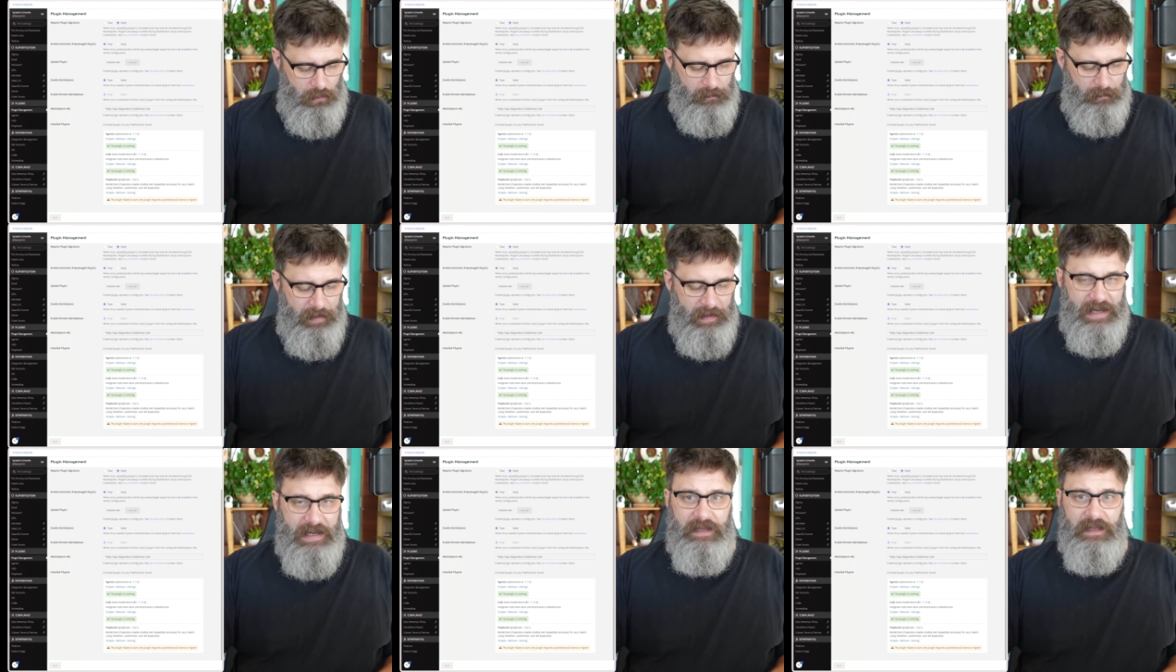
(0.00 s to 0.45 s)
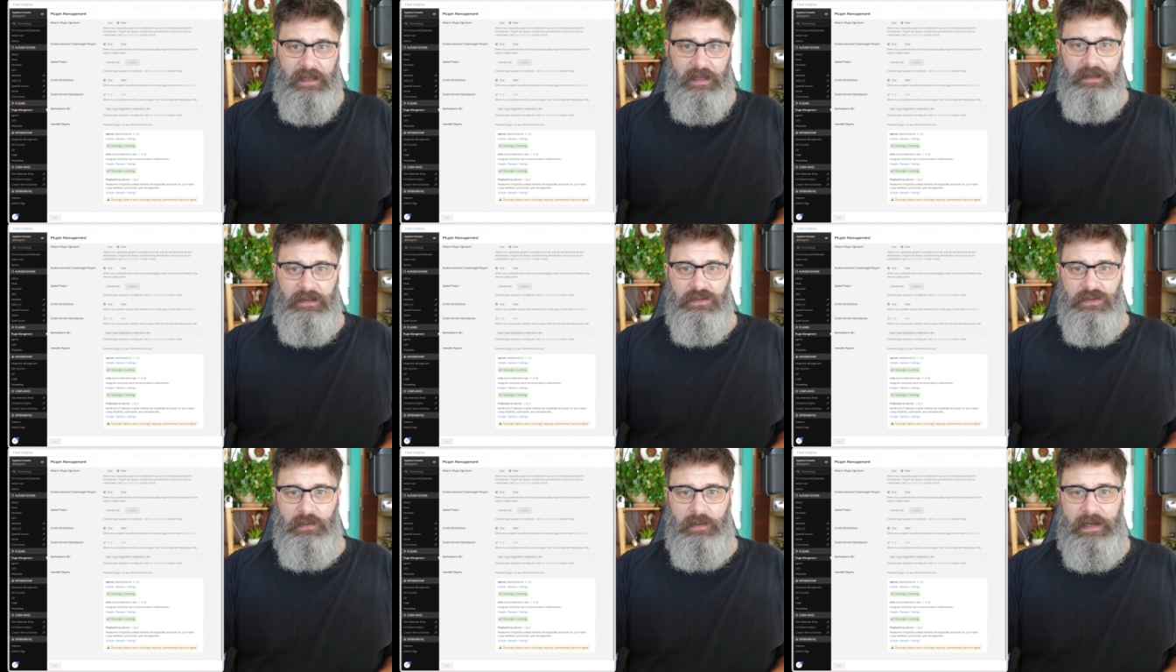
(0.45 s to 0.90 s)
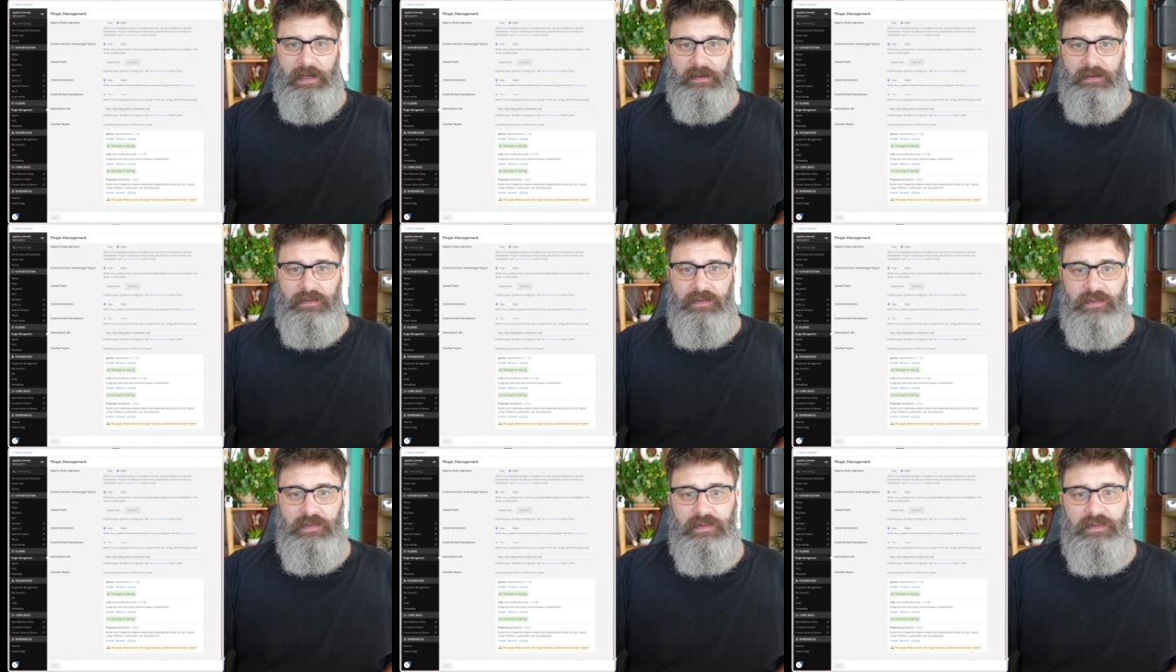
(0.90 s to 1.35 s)
Back into our
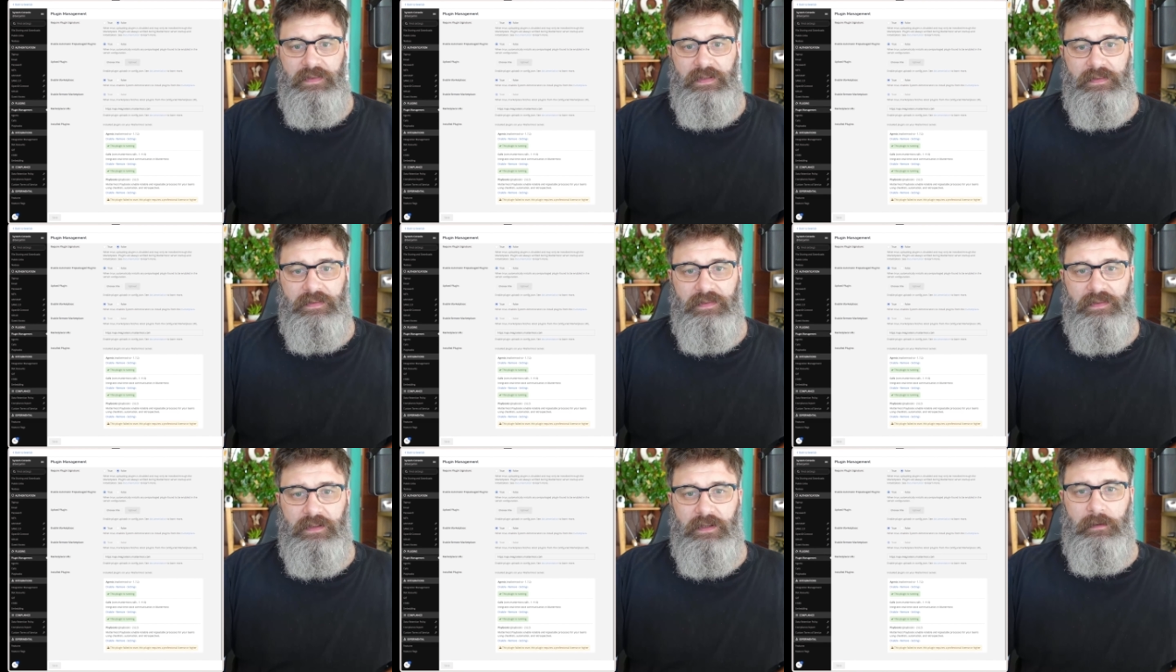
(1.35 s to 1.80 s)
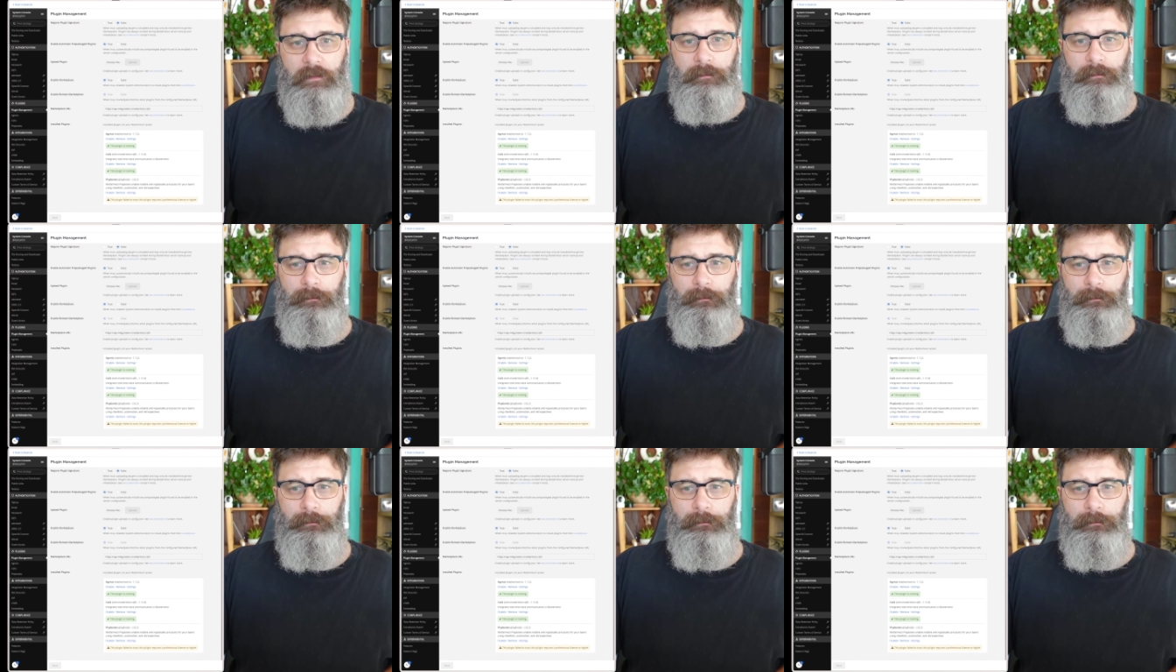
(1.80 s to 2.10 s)
system.